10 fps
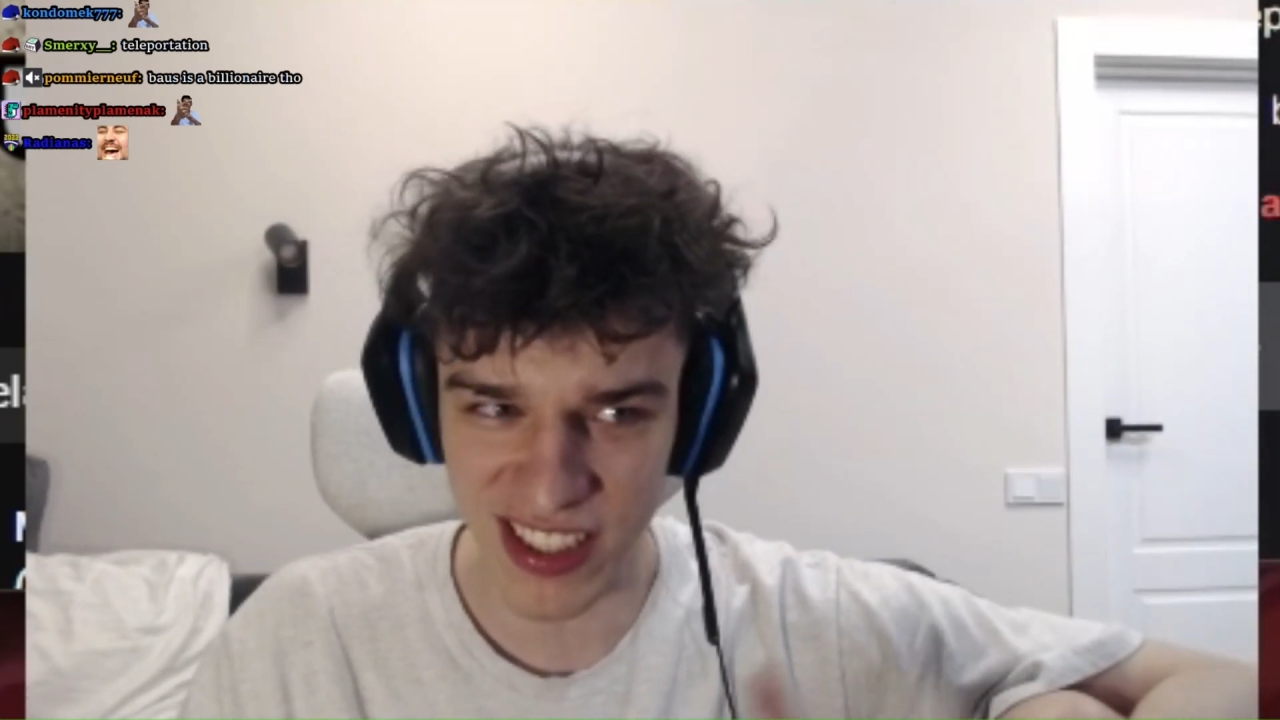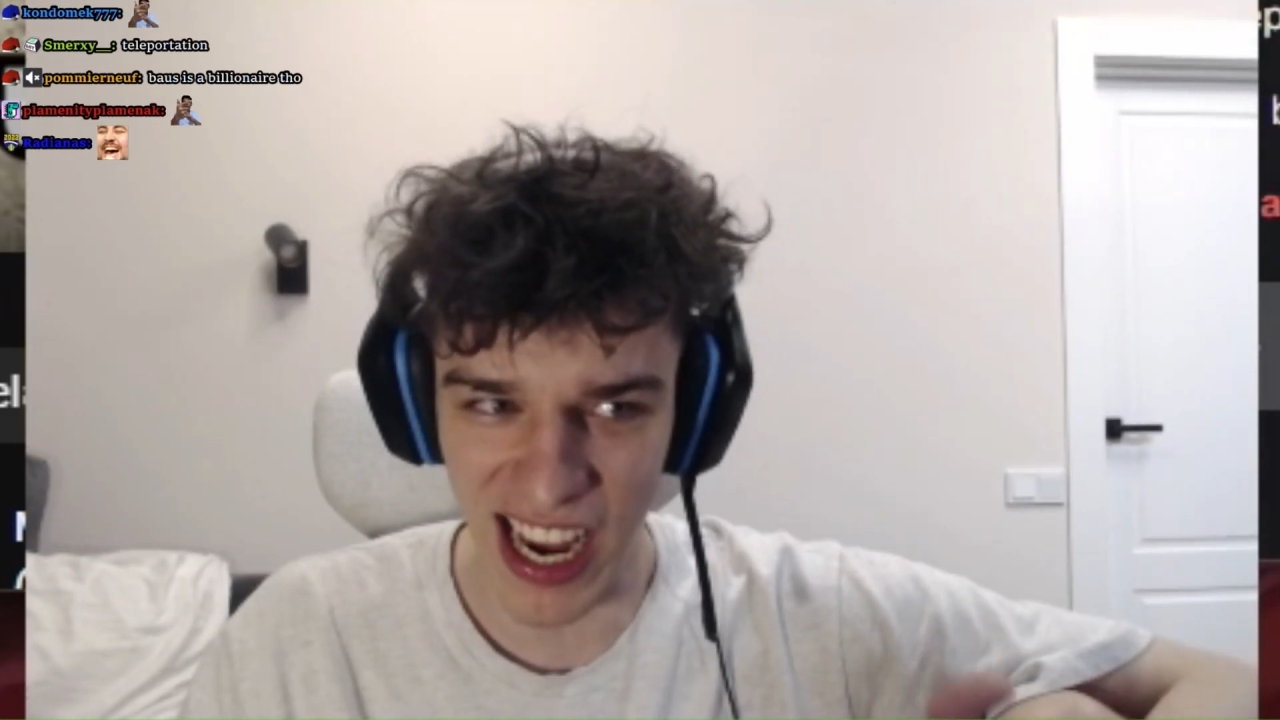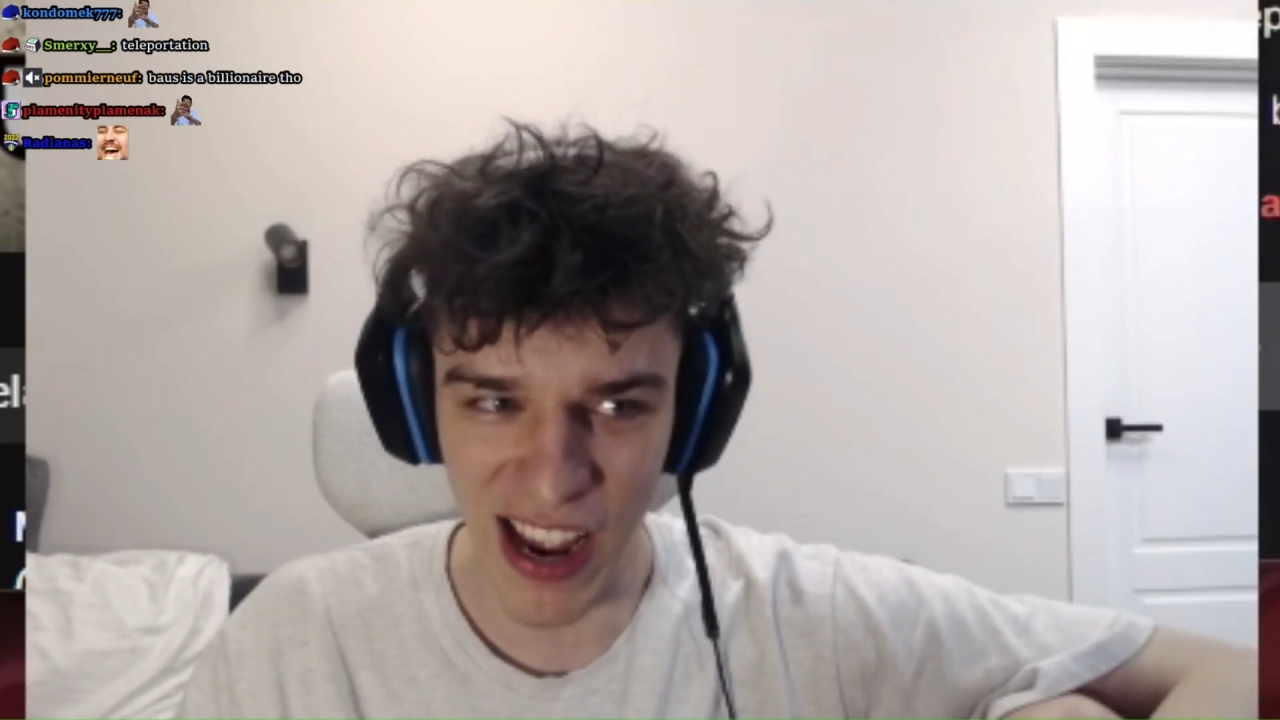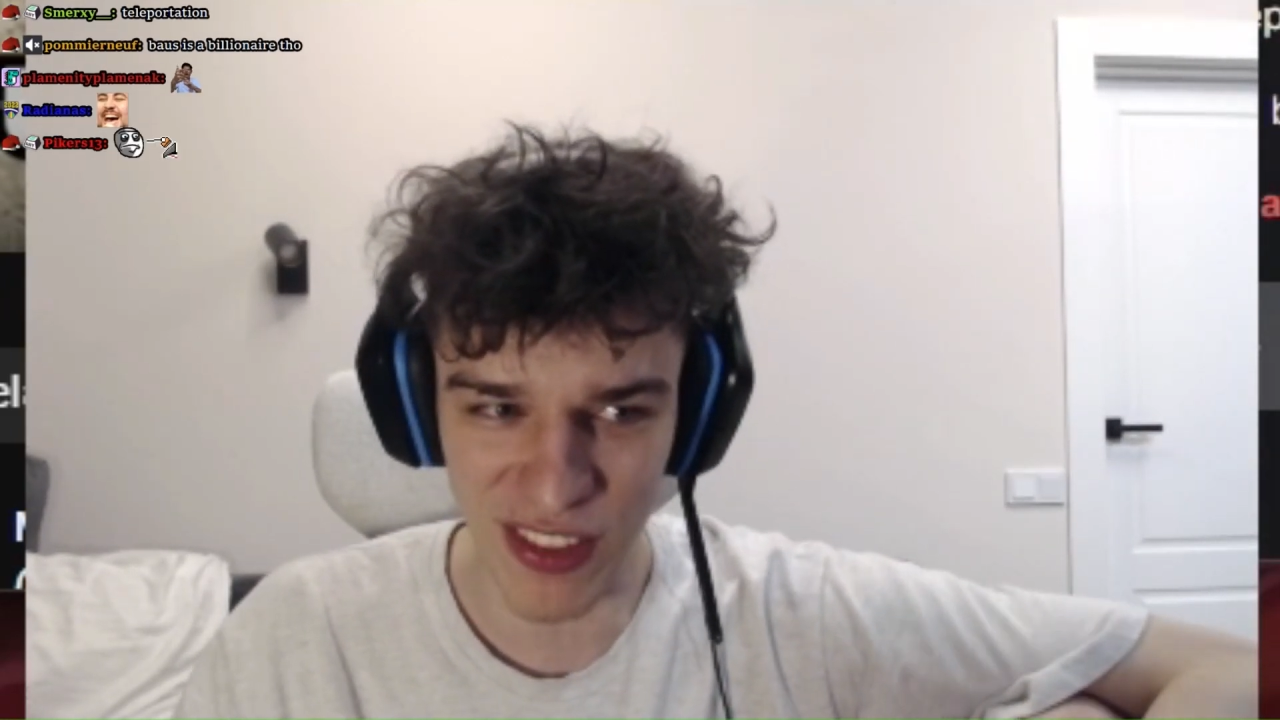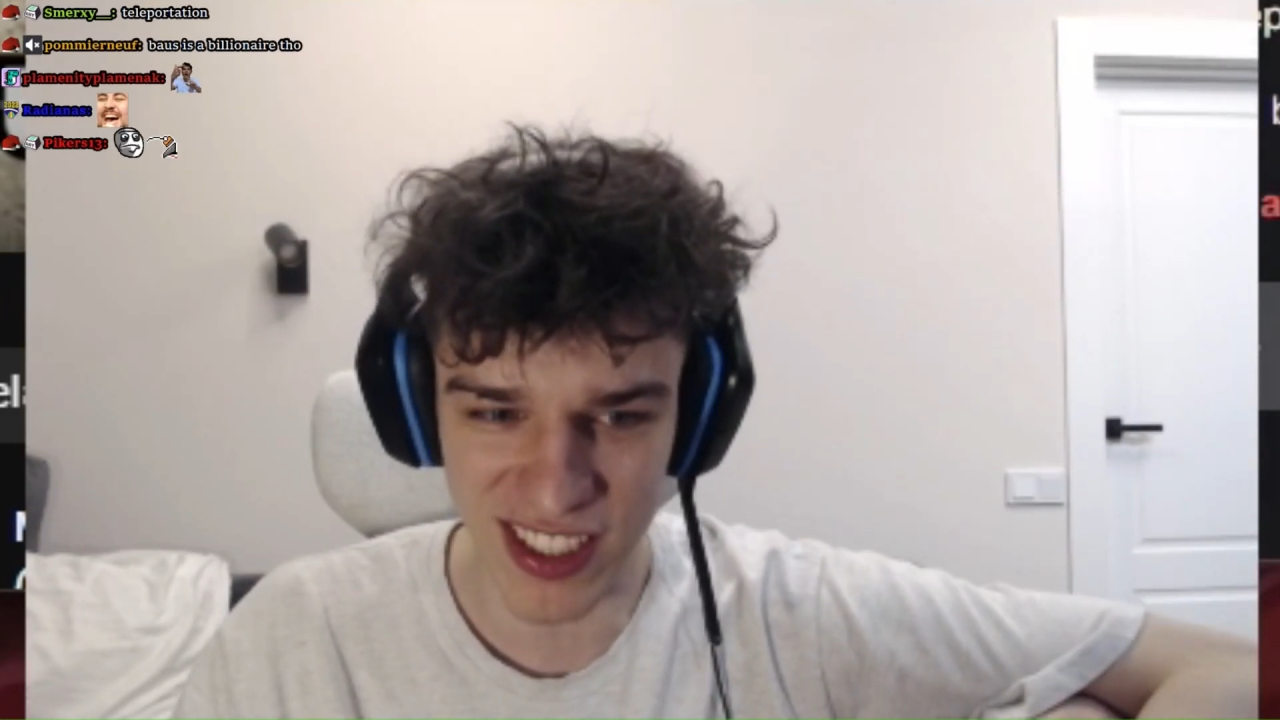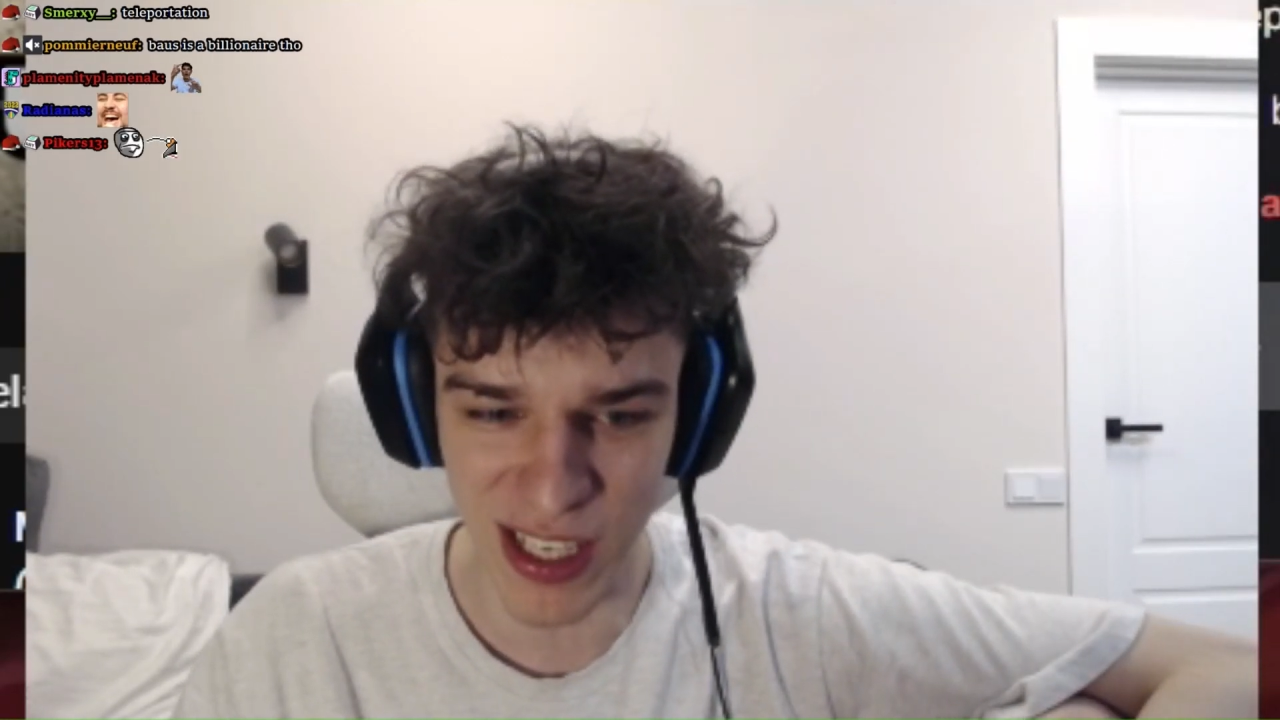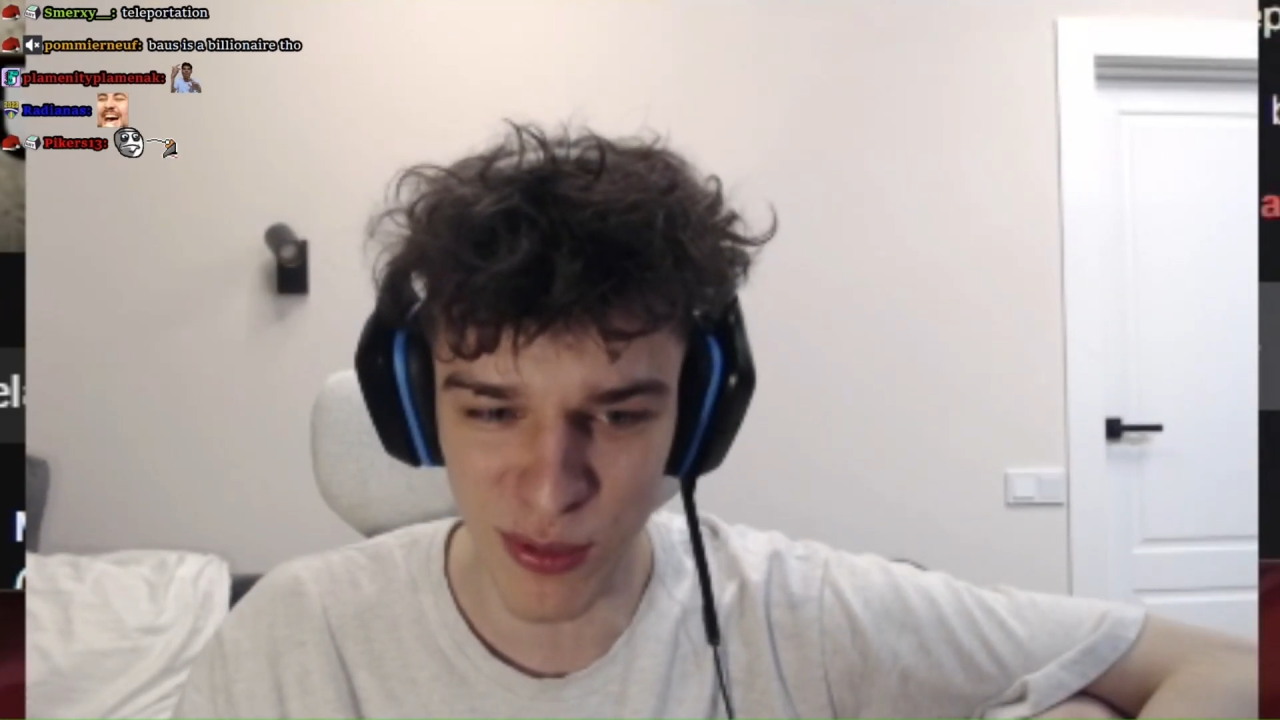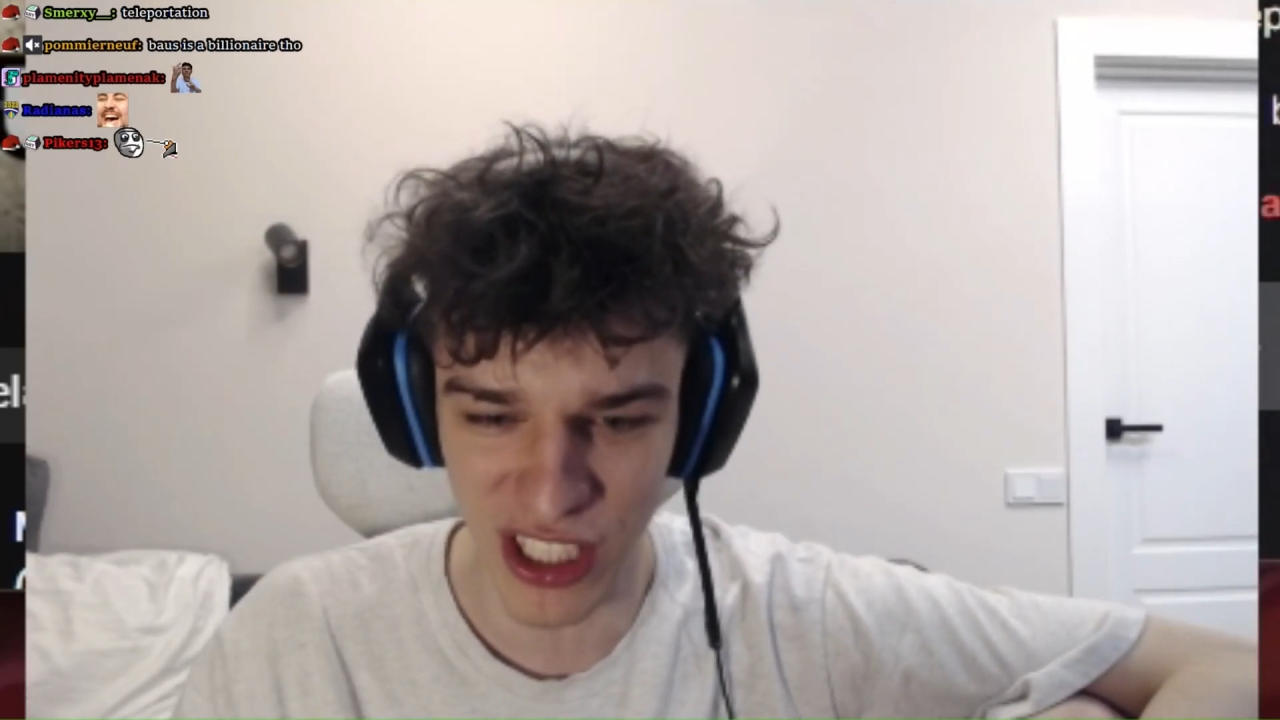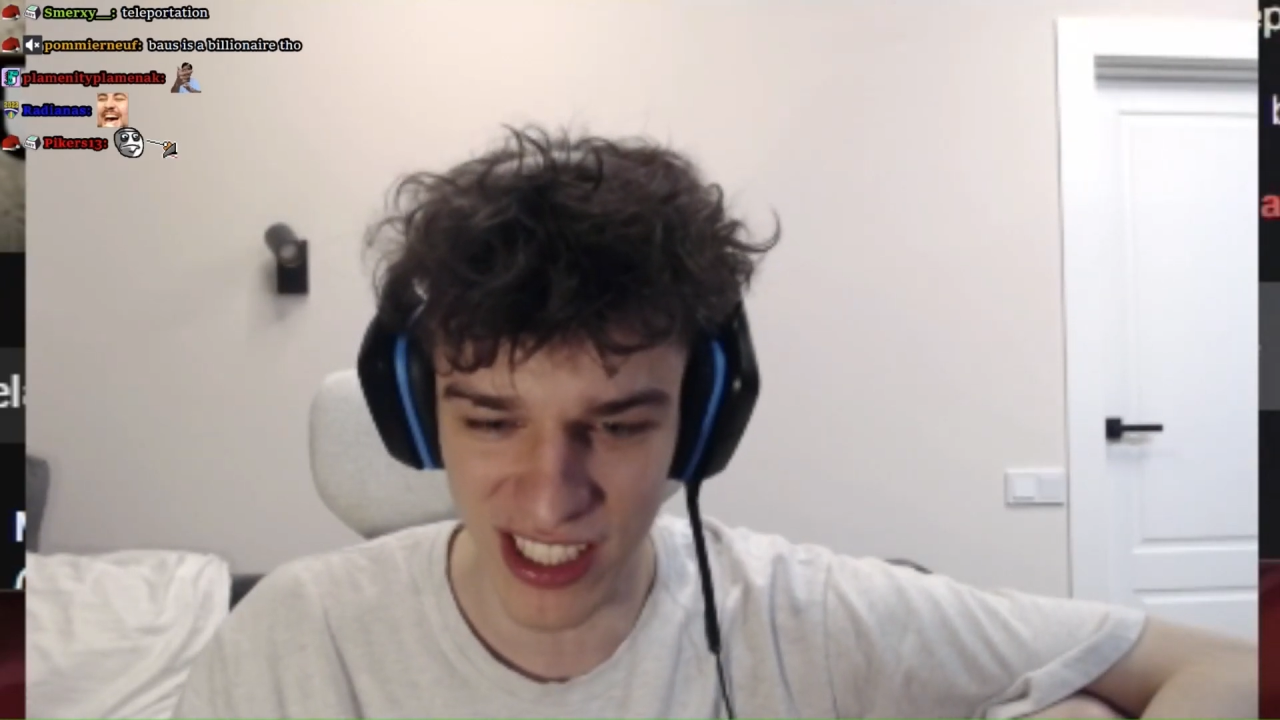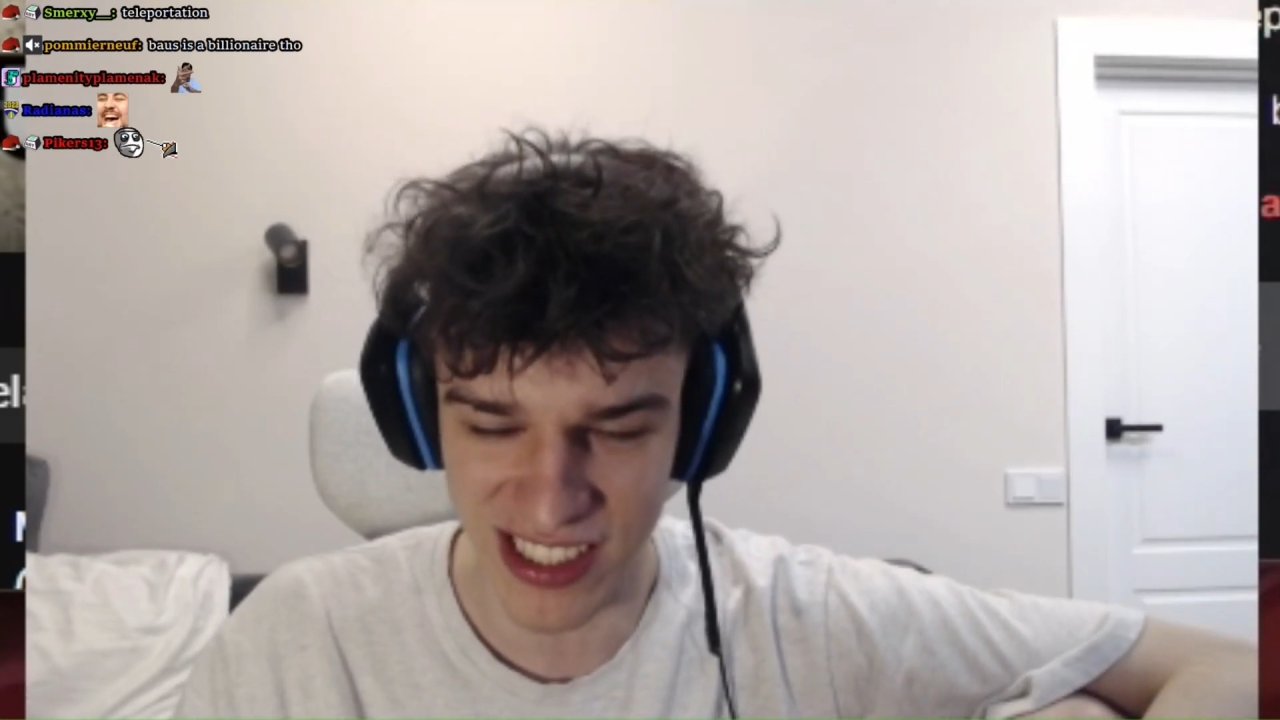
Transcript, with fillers: I have the same drink."